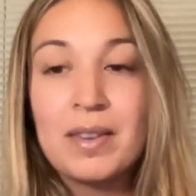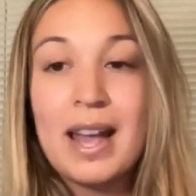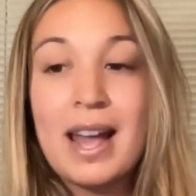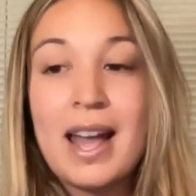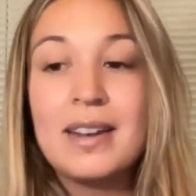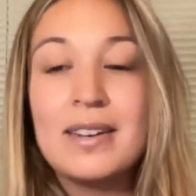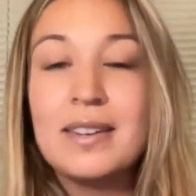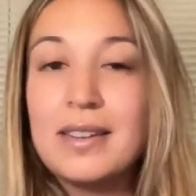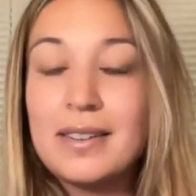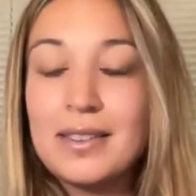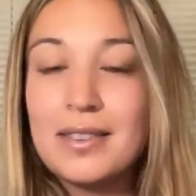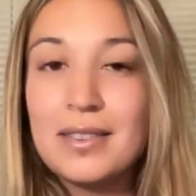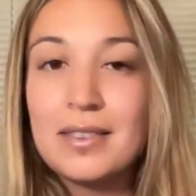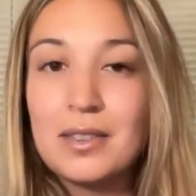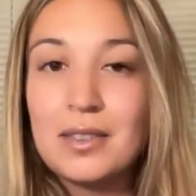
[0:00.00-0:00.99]
And
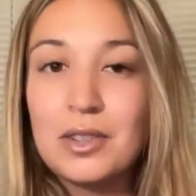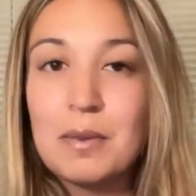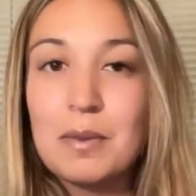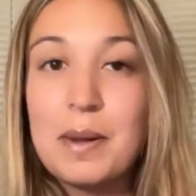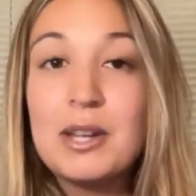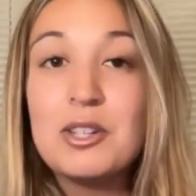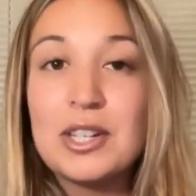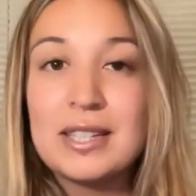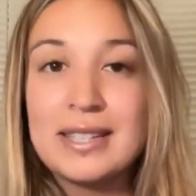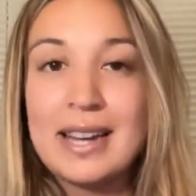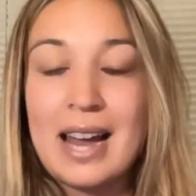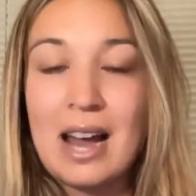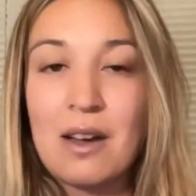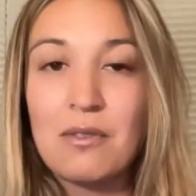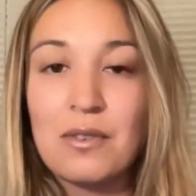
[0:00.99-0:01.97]
the pitching
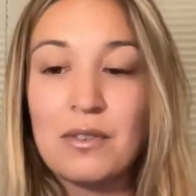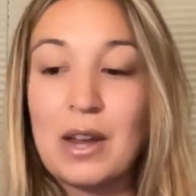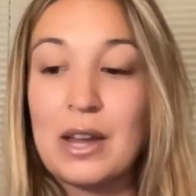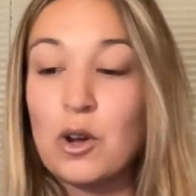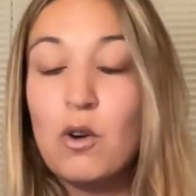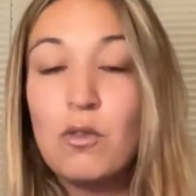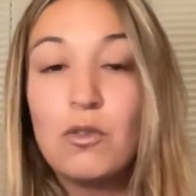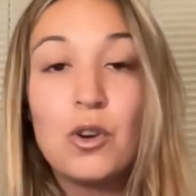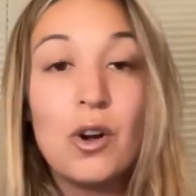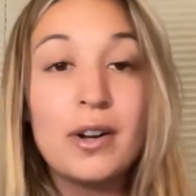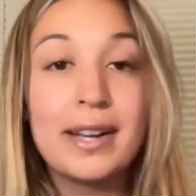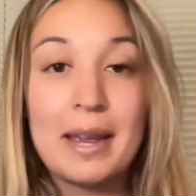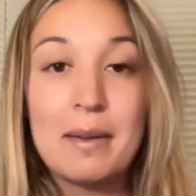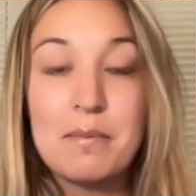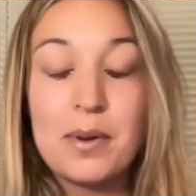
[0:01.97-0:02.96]
staff and overall
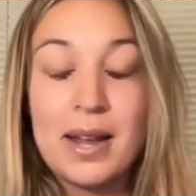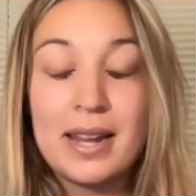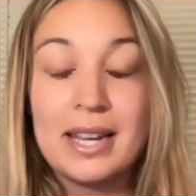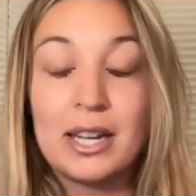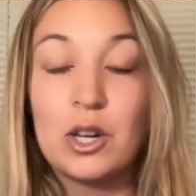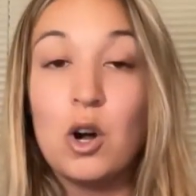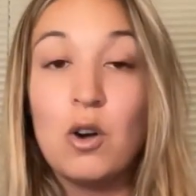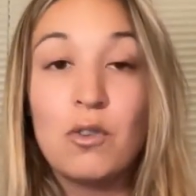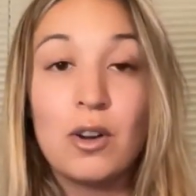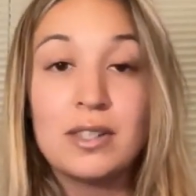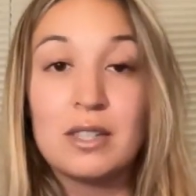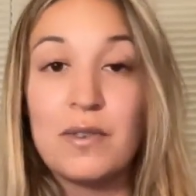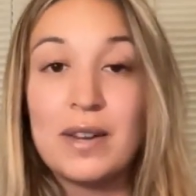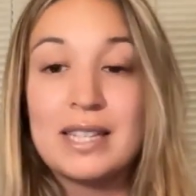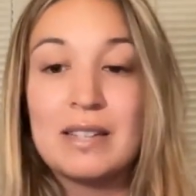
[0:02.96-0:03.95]
game planning and overall
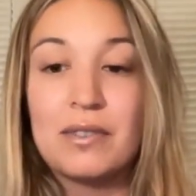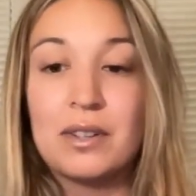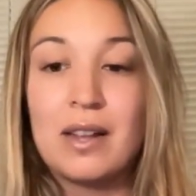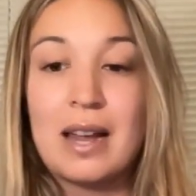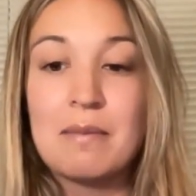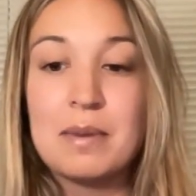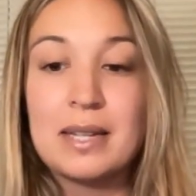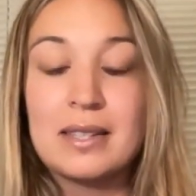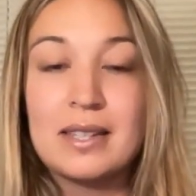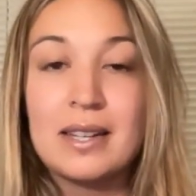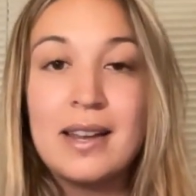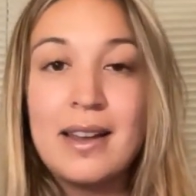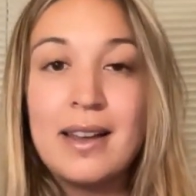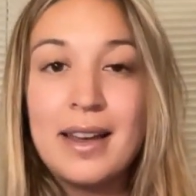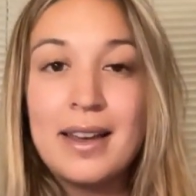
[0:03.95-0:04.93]
defensive alignment,
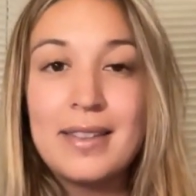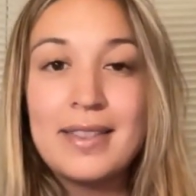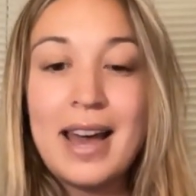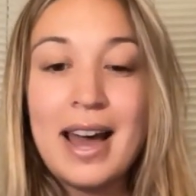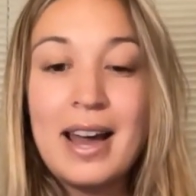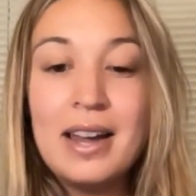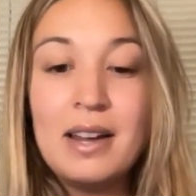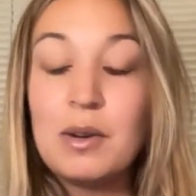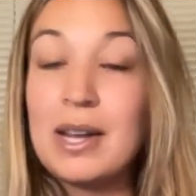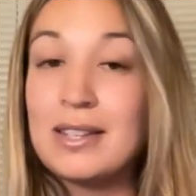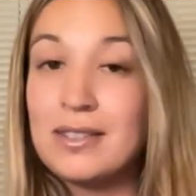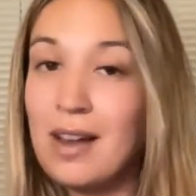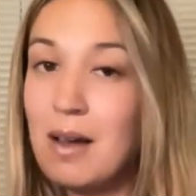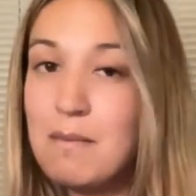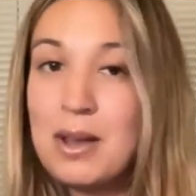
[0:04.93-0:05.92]
that is
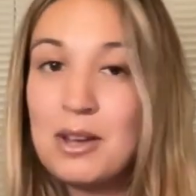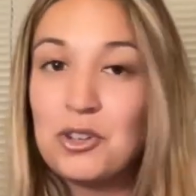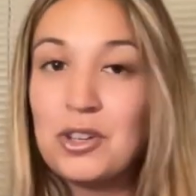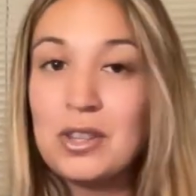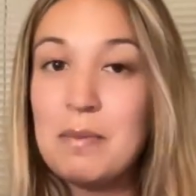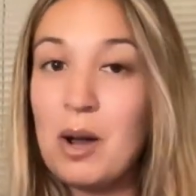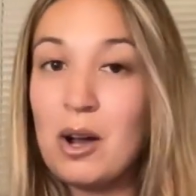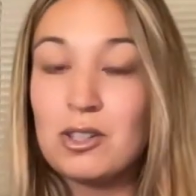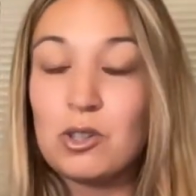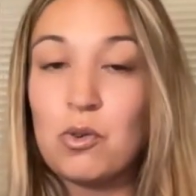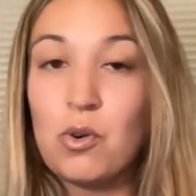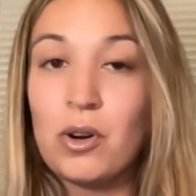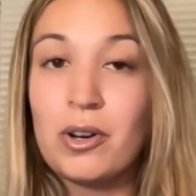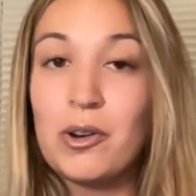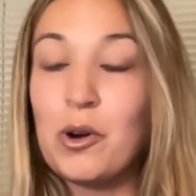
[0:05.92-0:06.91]
not measured in the box
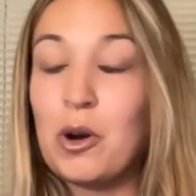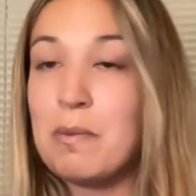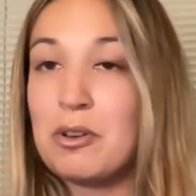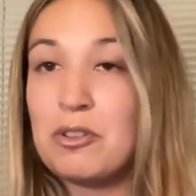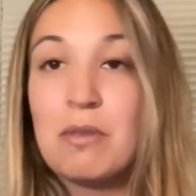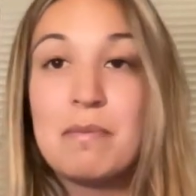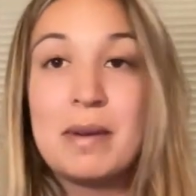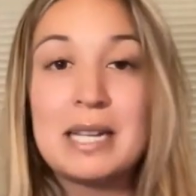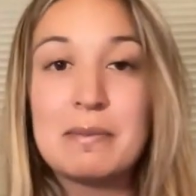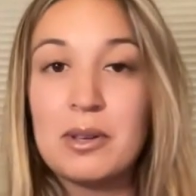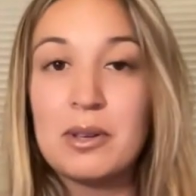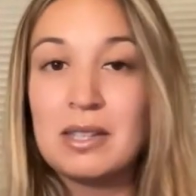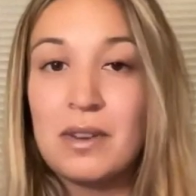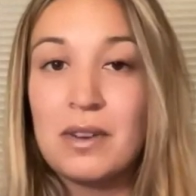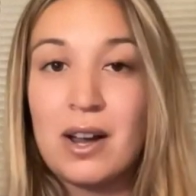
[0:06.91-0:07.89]
score or measured on Baseball
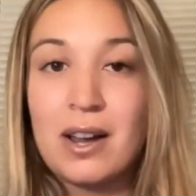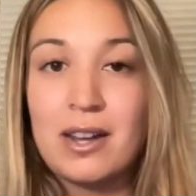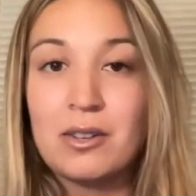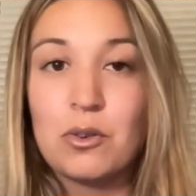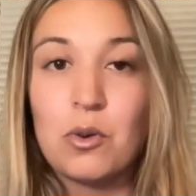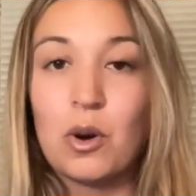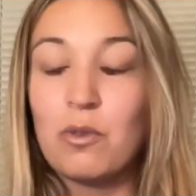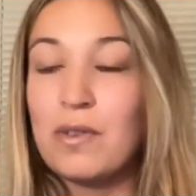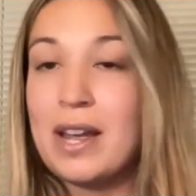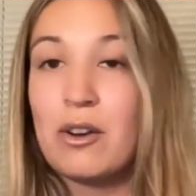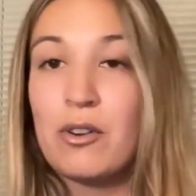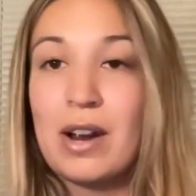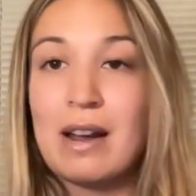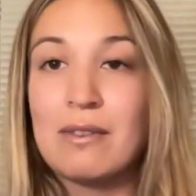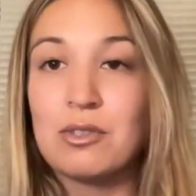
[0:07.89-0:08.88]
Savant or
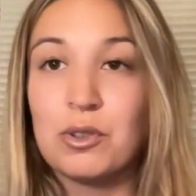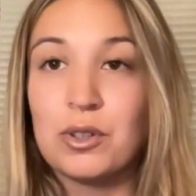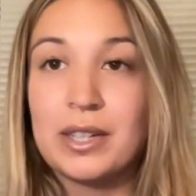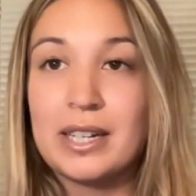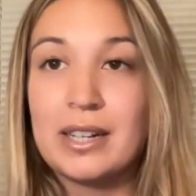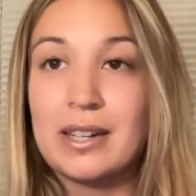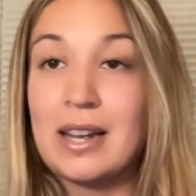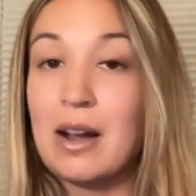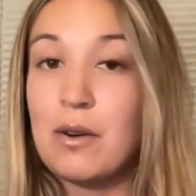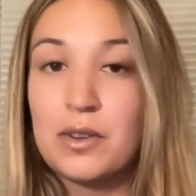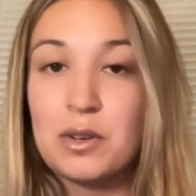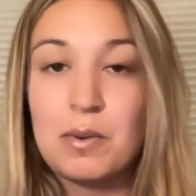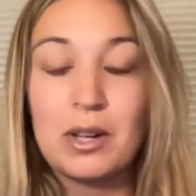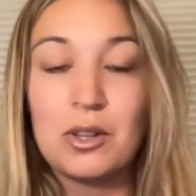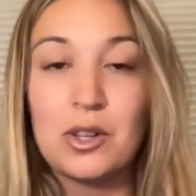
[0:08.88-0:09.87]
Fangraphs, really, and however
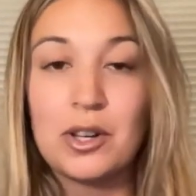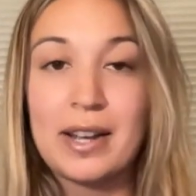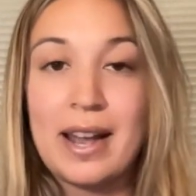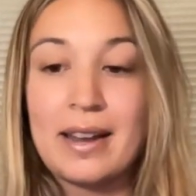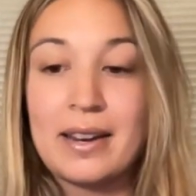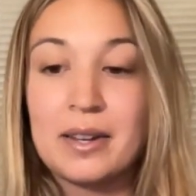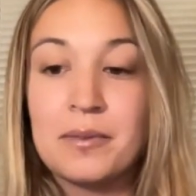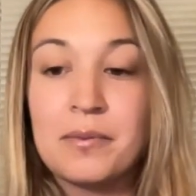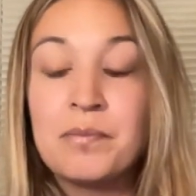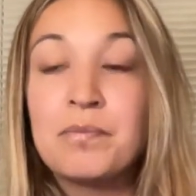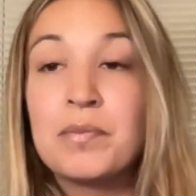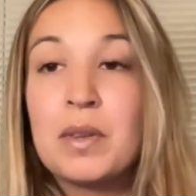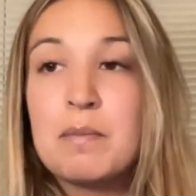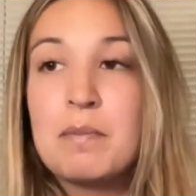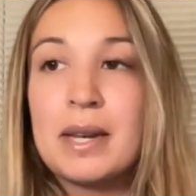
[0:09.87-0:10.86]
you want to look at it.
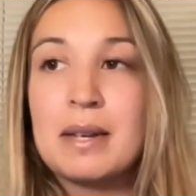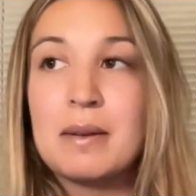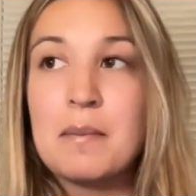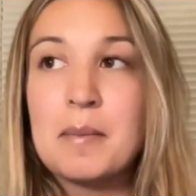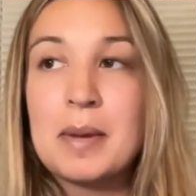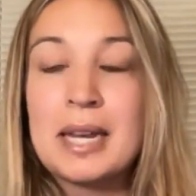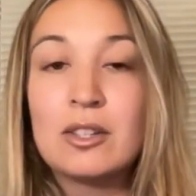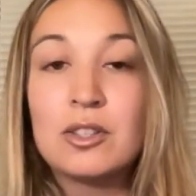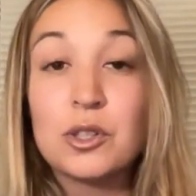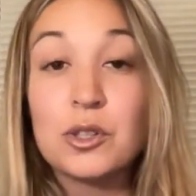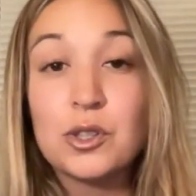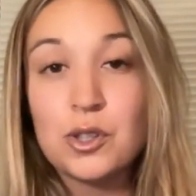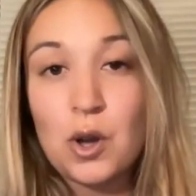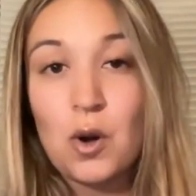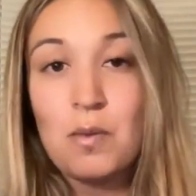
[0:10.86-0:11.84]
But it
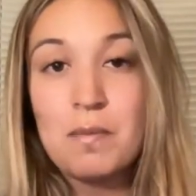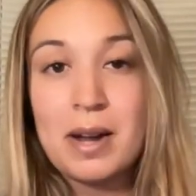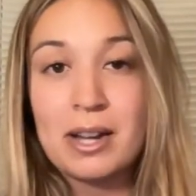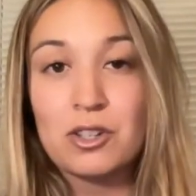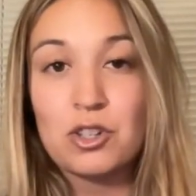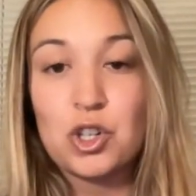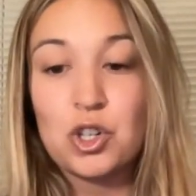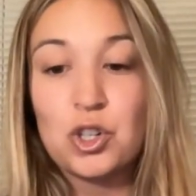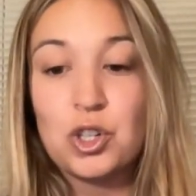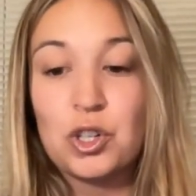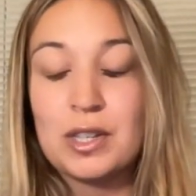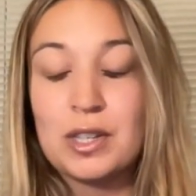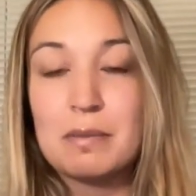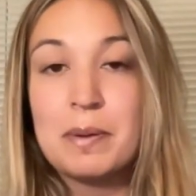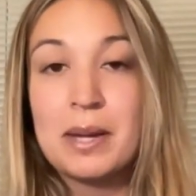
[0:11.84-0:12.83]
means so much to
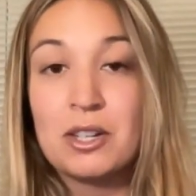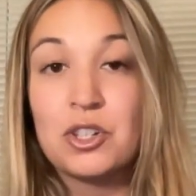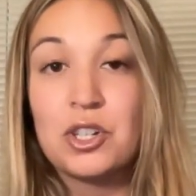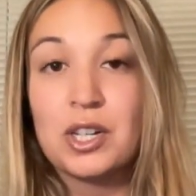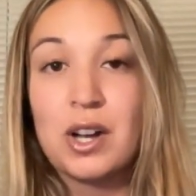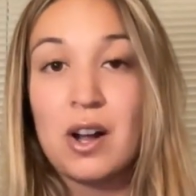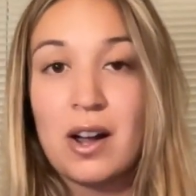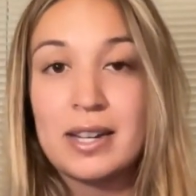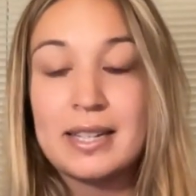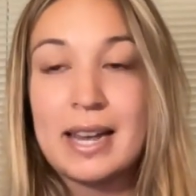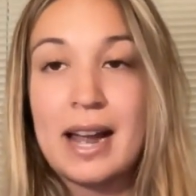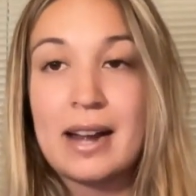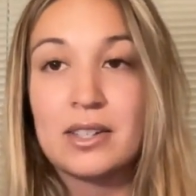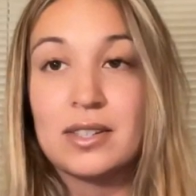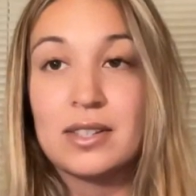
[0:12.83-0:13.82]
this pitch to
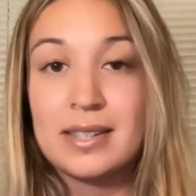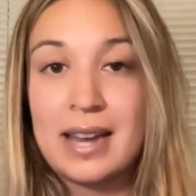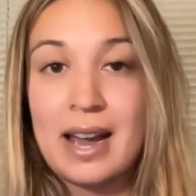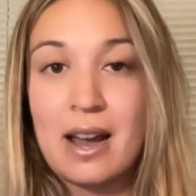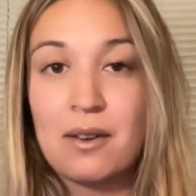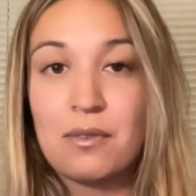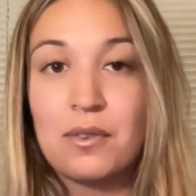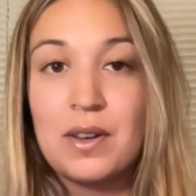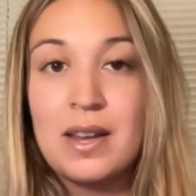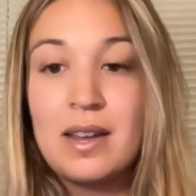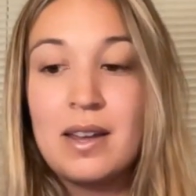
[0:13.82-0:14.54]
contact staff